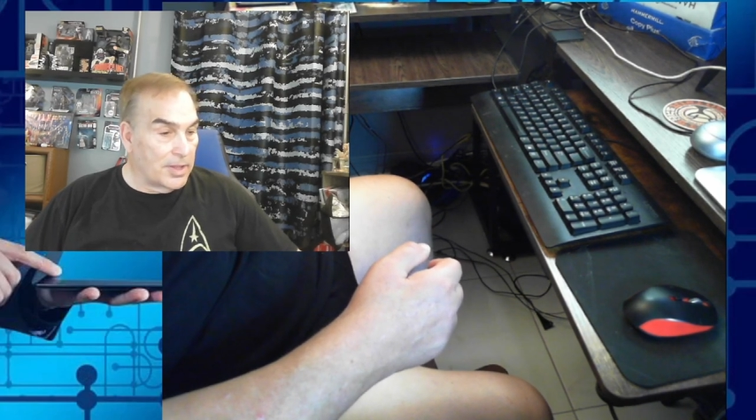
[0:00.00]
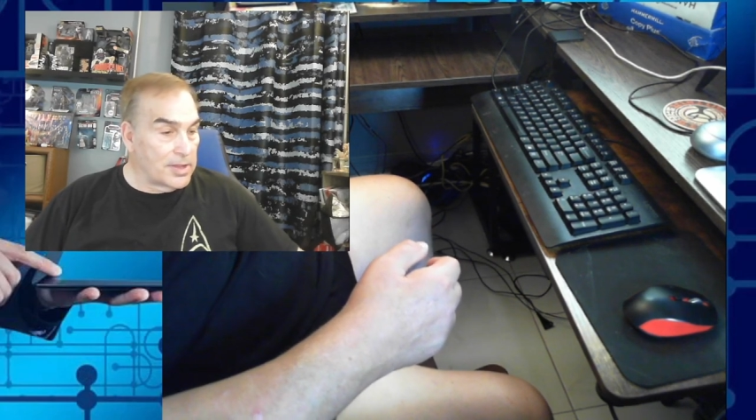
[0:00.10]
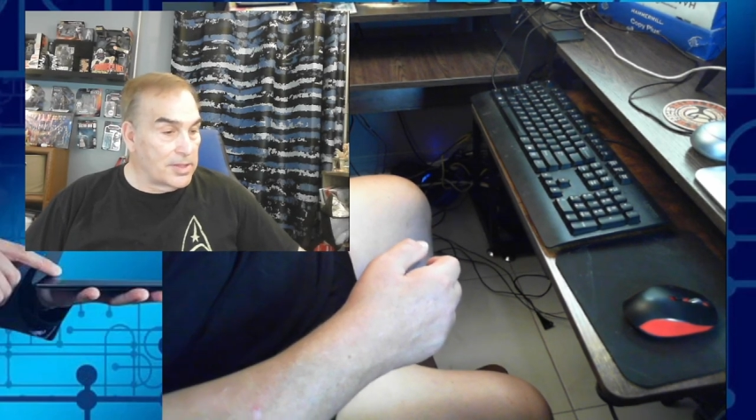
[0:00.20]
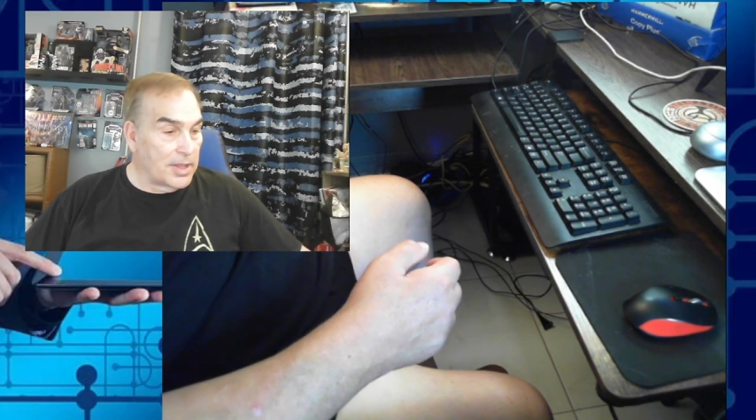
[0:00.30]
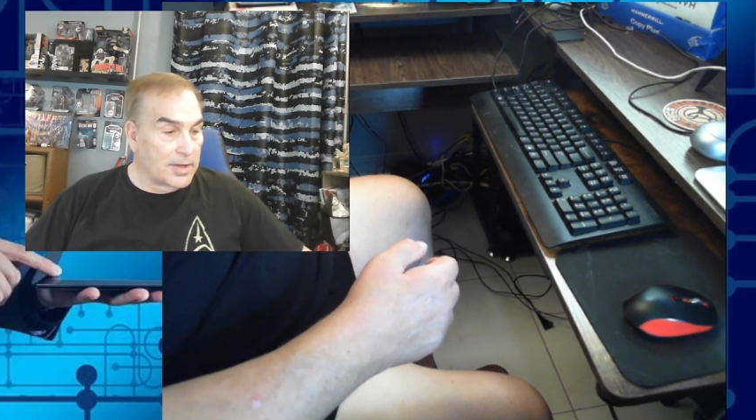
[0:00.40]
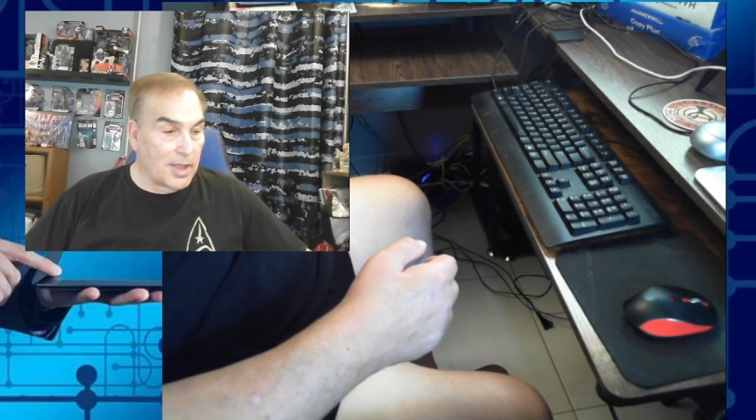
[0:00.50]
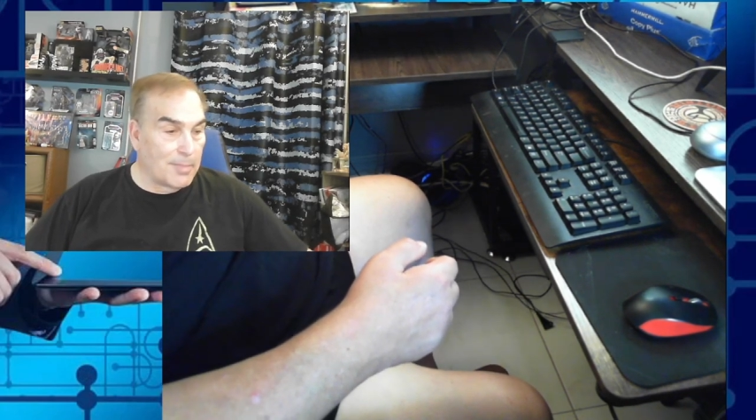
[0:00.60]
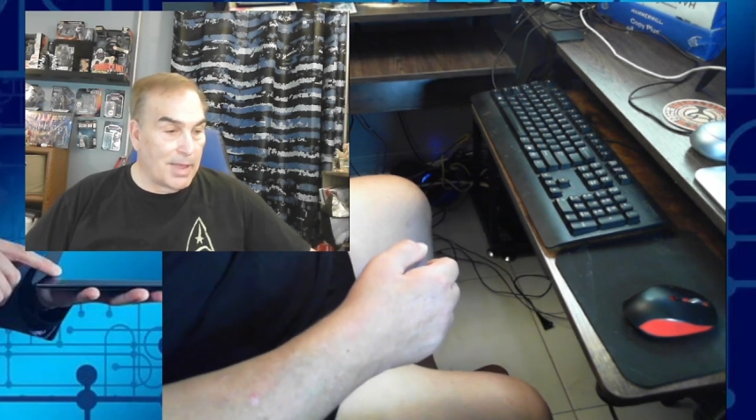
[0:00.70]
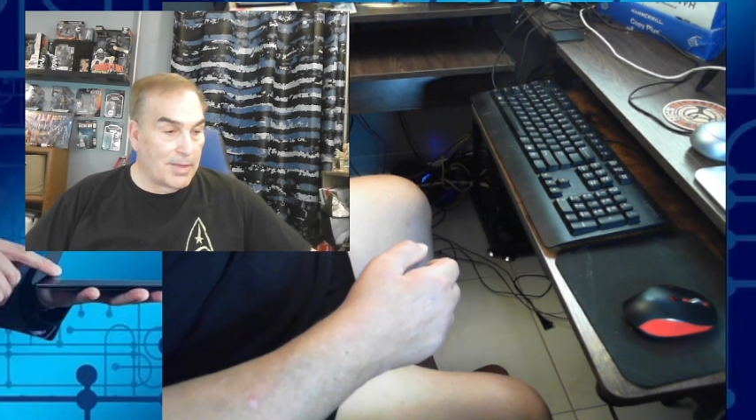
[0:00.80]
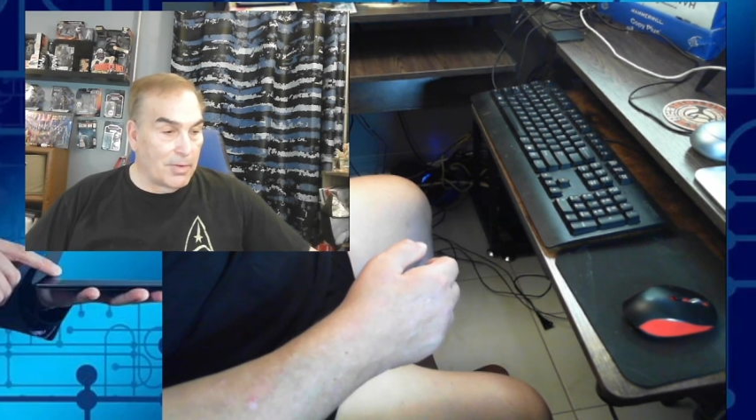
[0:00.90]
does not
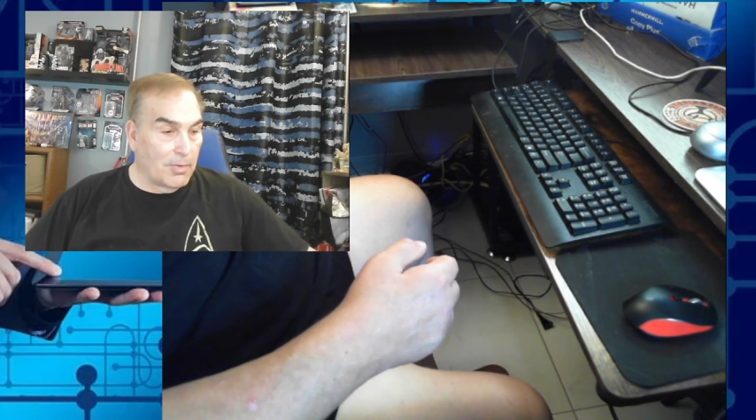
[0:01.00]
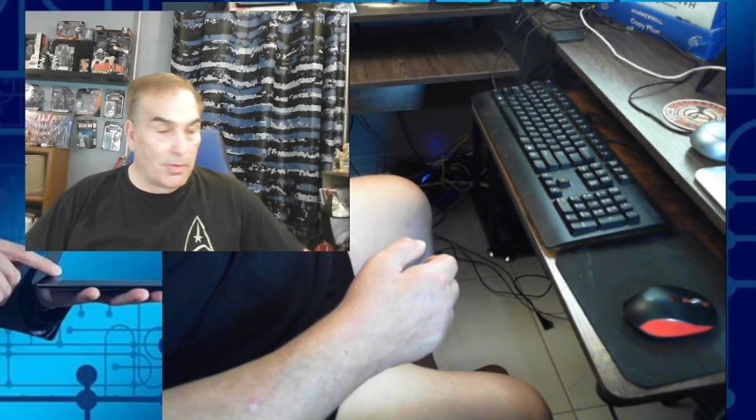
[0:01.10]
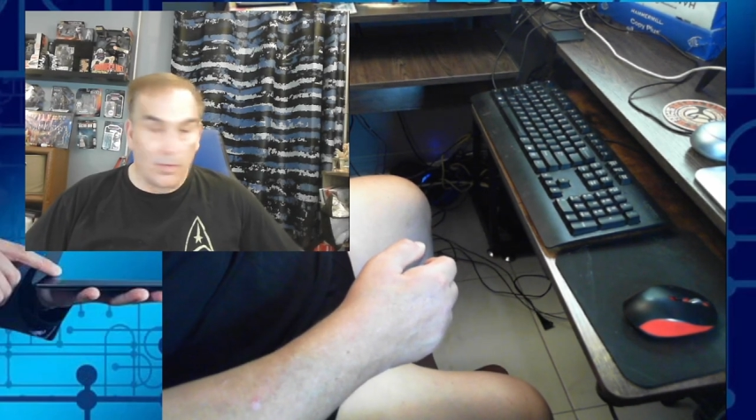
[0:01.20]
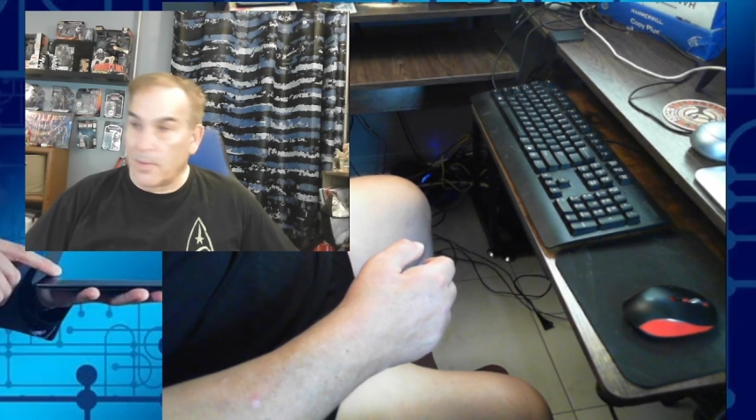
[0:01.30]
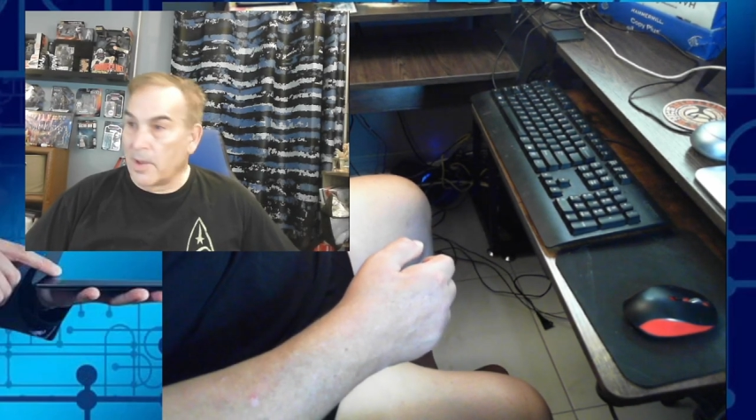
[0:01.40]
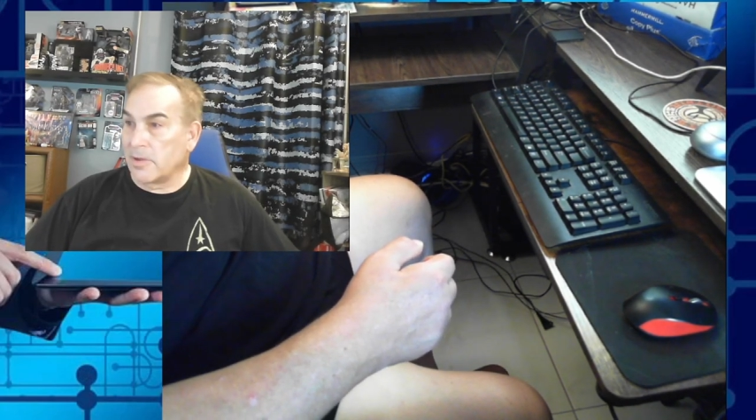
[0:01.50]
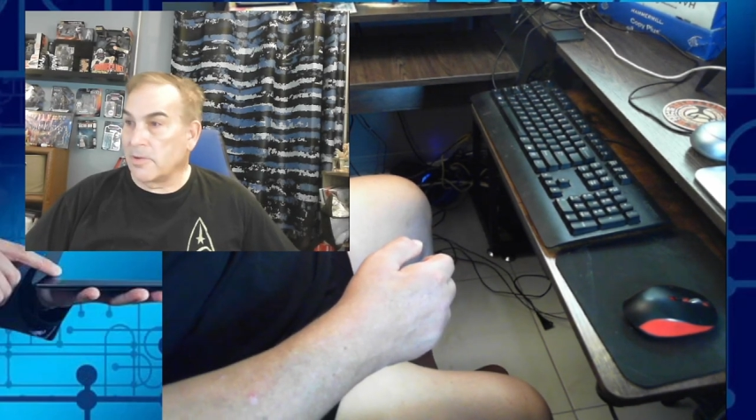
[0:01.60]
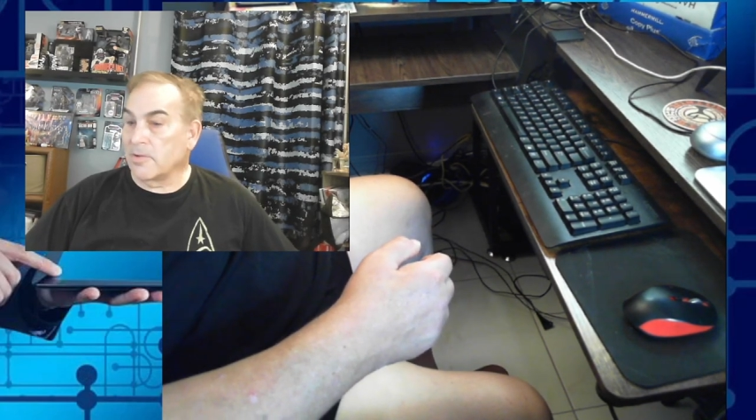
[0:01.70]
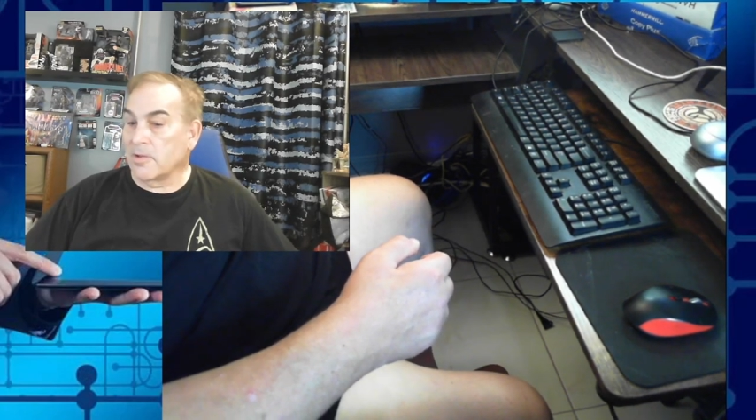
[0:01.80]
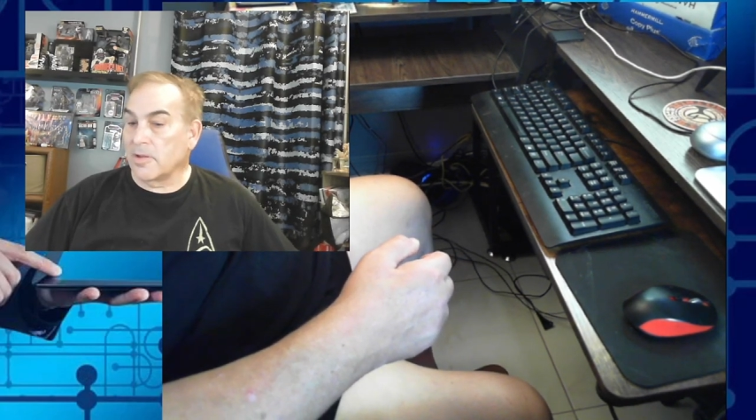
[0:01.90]
come out all the way,
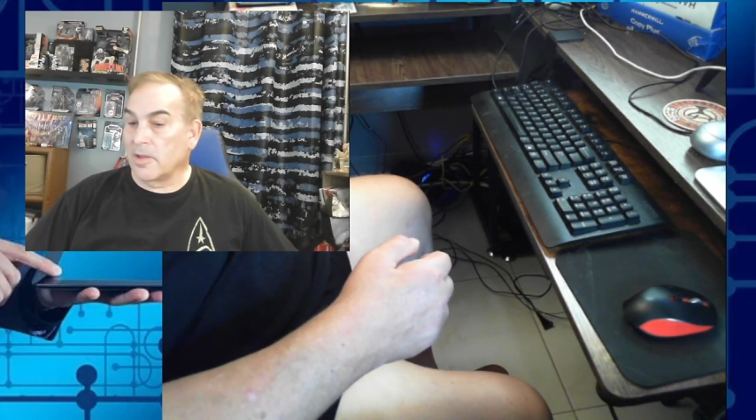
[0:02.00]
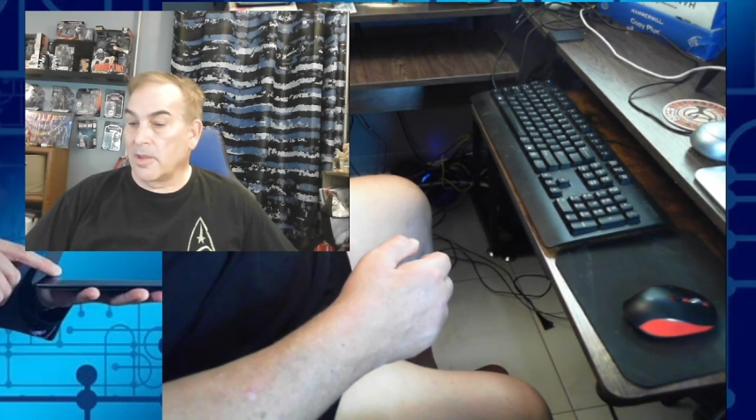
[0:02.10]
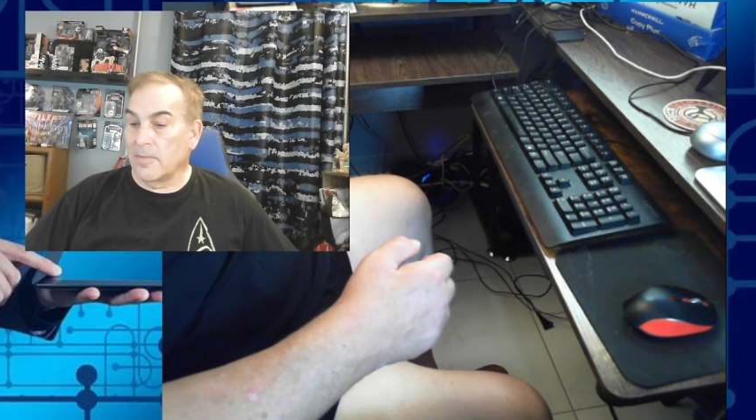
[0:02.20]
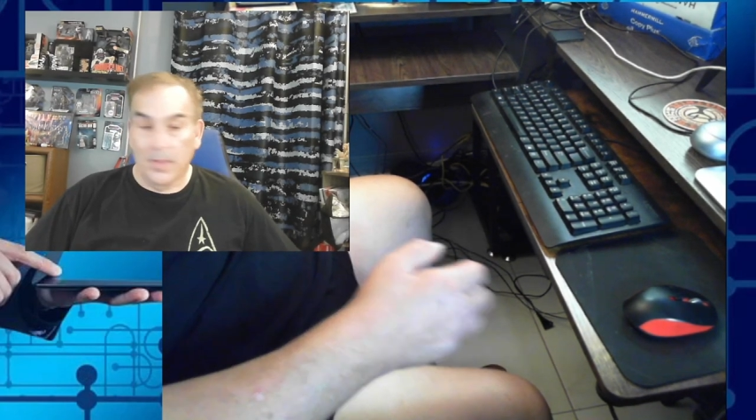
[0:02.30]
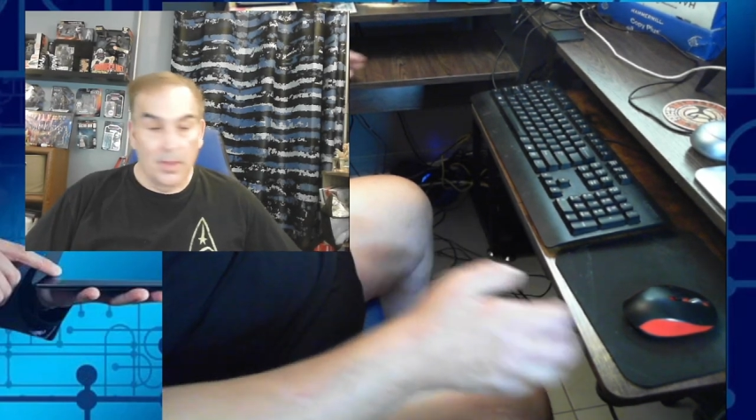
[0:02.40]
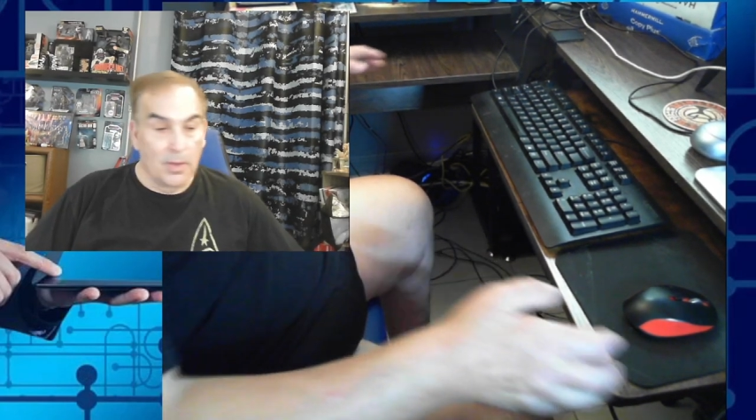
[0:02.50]
as you can see.